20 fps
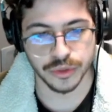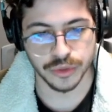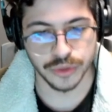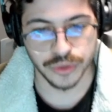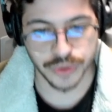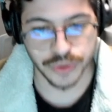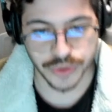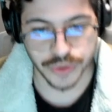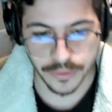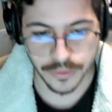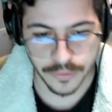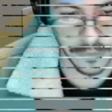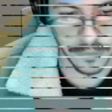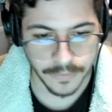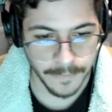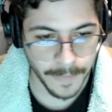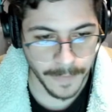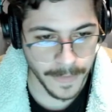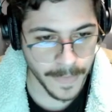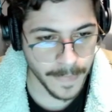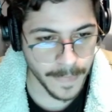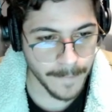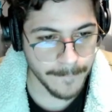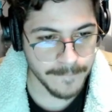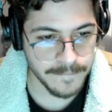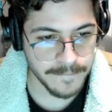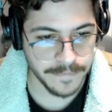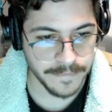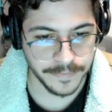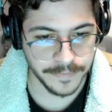So
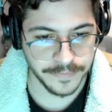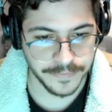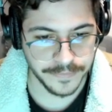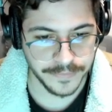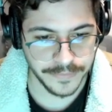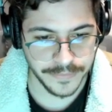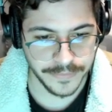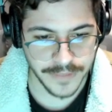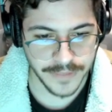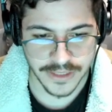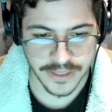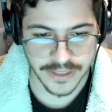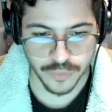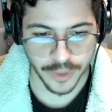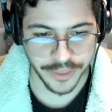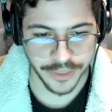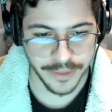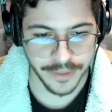this is what the